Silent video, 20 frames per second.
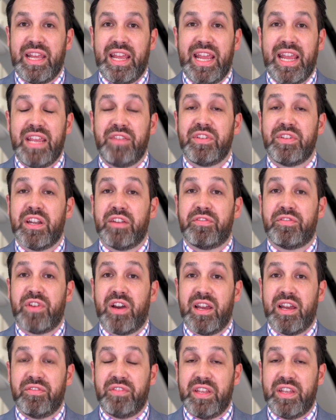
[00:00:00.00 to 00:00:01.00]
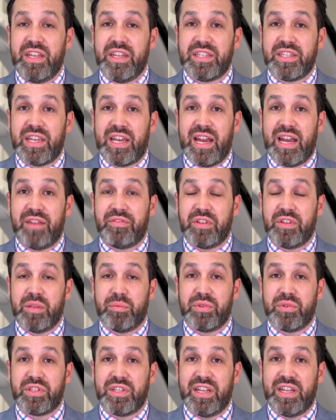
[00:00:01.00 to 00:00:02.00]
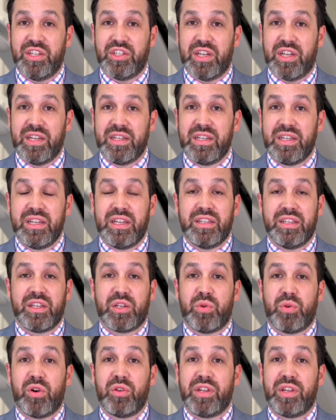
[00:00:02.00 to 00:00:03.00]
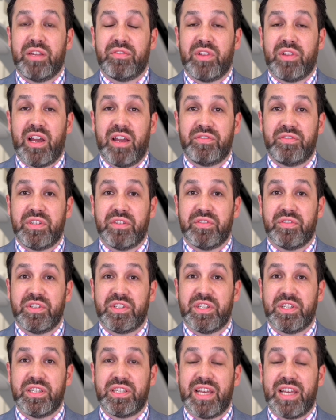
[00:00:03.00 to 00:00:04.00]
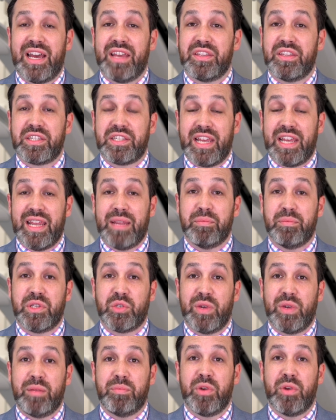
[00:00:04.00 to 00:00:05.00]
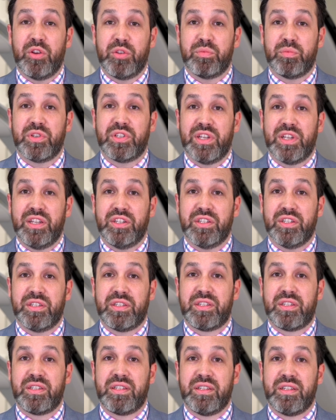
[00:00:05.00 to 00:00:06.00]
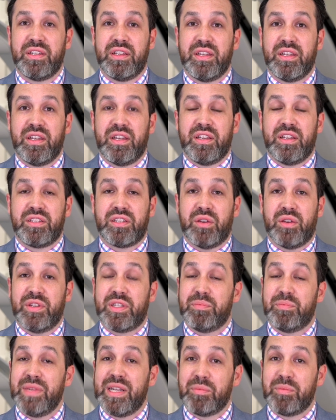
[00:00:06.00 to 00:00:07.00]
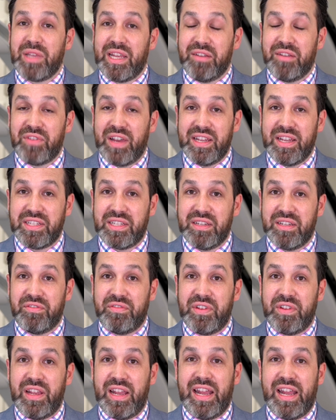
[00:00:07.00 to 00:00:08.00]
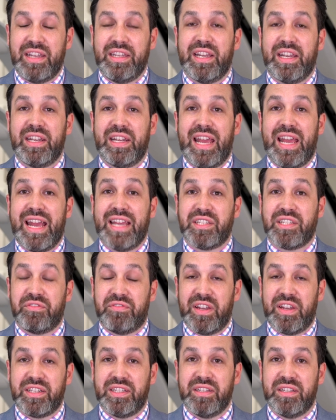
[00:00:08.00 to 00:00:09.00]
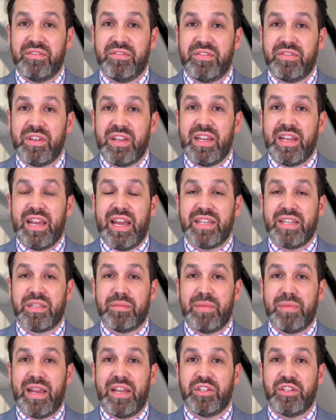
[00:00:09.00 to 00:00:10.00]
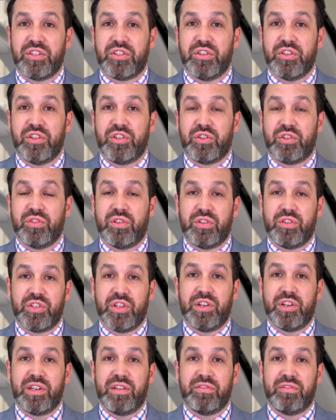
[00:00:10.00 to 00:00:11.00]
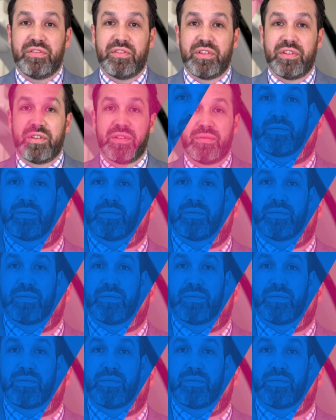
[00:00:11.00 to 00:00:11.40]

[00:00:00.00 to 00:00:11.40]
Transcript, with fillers: even at five years after the procedure, the quality of life differences are the same between both procedures. So it's minimally invasive and yet as effective as a major surgical alternative.